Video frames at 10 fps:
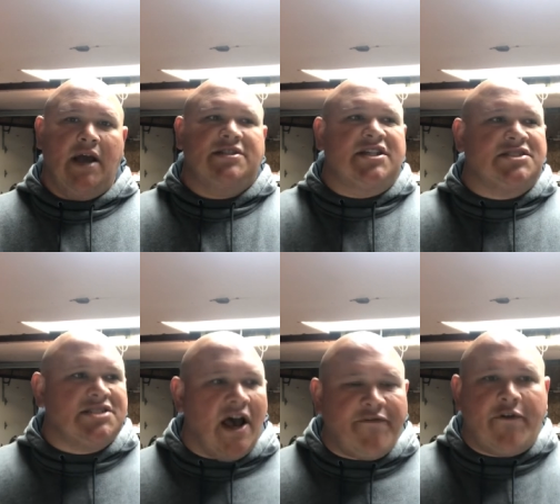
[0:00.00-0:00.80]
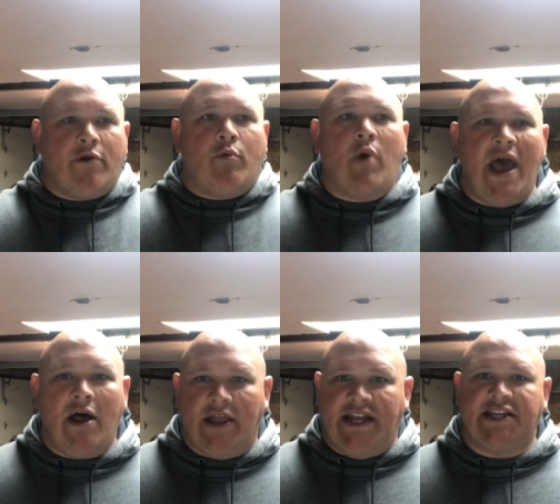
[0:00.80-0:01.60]
to suffer
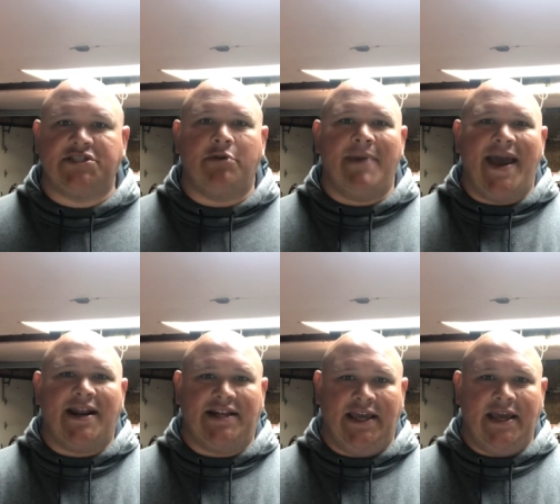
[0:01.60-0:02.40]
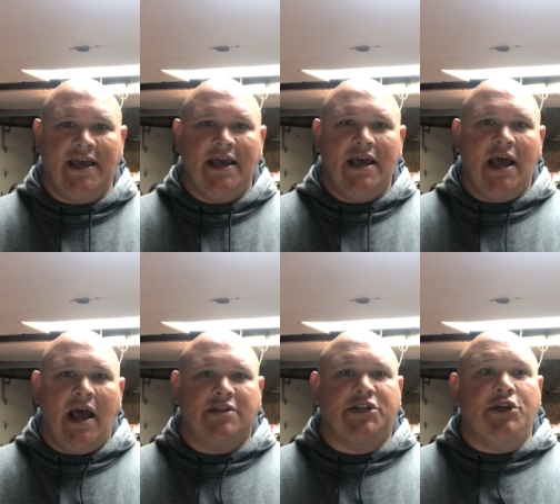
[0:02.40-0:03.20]
well in his humanity,
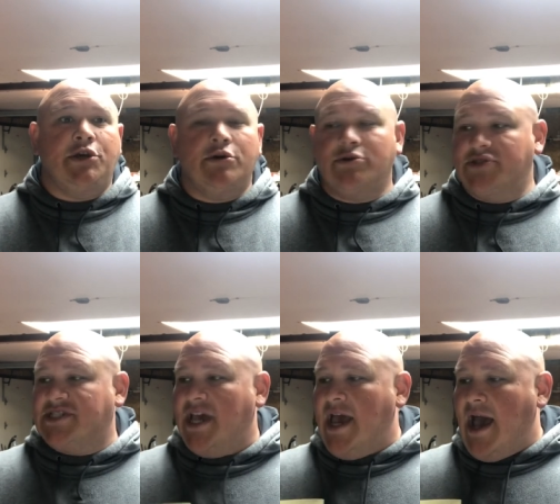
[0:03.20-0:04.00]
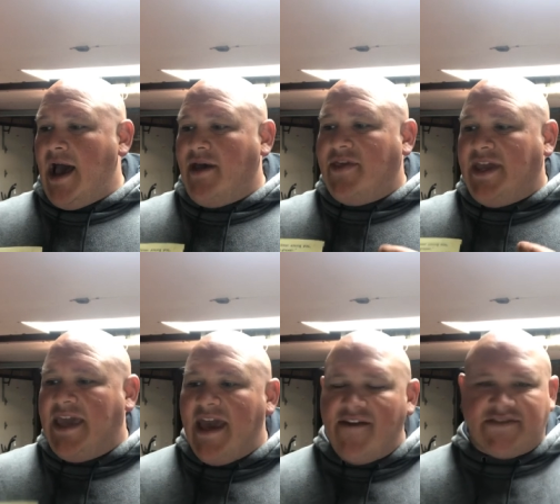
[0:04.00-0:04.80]
to use uh, the
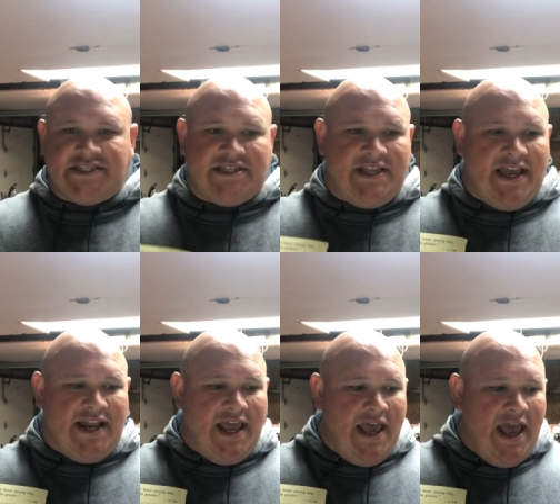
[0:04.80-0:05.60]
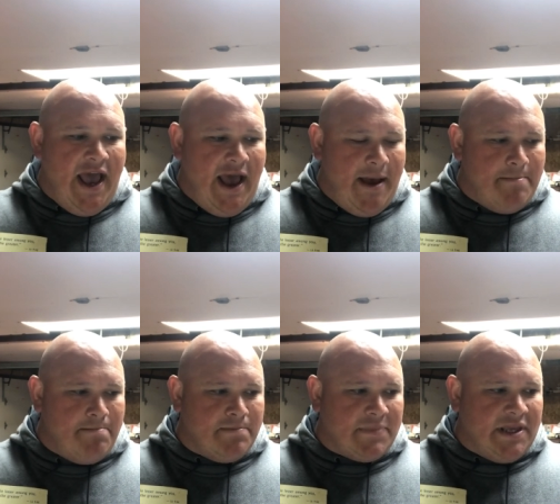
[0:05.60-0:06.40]
gifts that
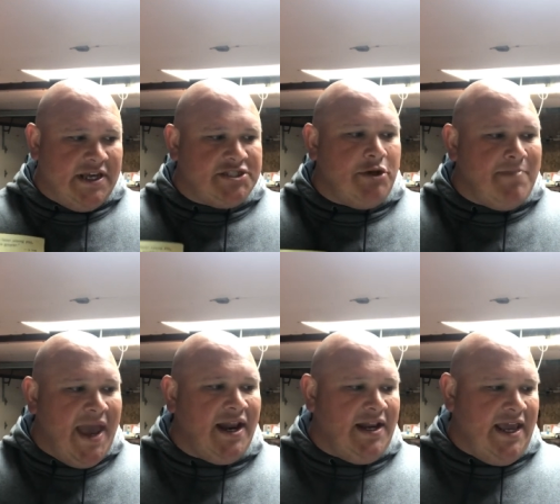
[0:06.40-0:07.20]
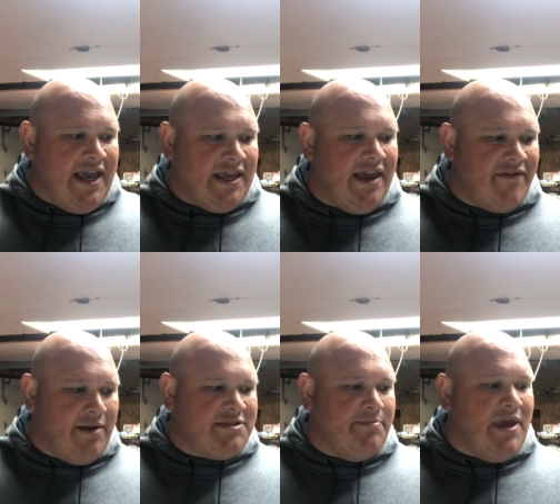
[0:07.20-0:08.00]
um, his humanity had given him
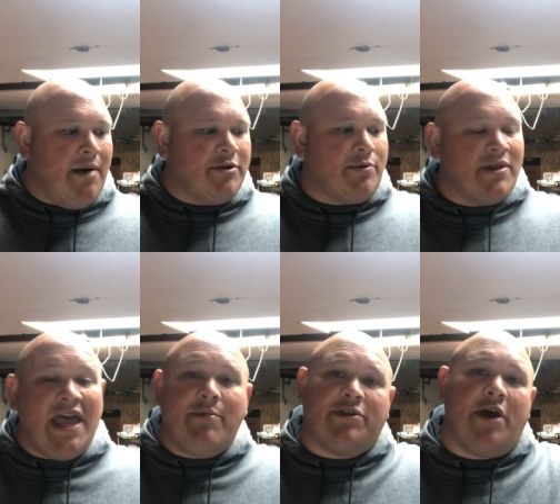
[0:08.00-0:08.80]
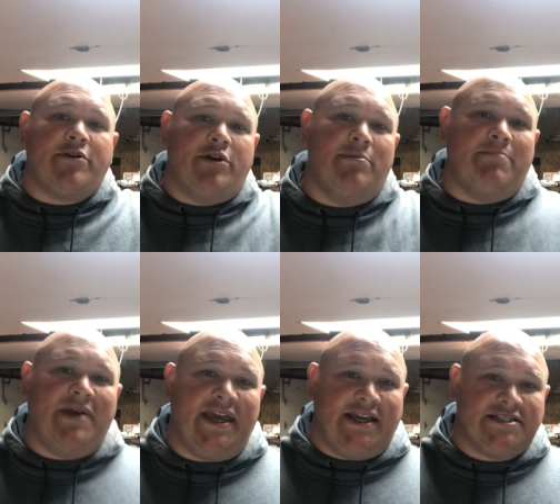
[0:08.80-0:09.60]
to be able to relate with other human
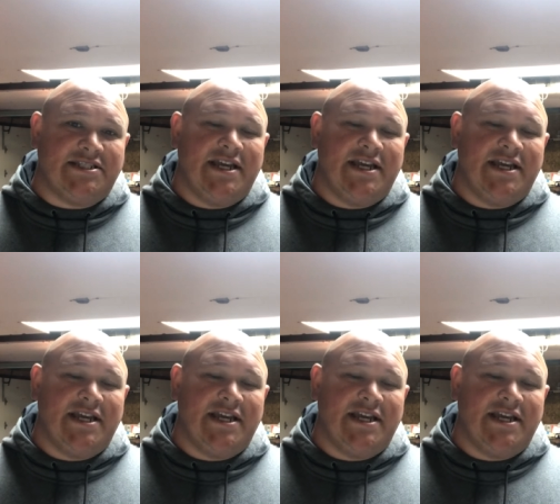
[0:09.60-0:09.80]
beings.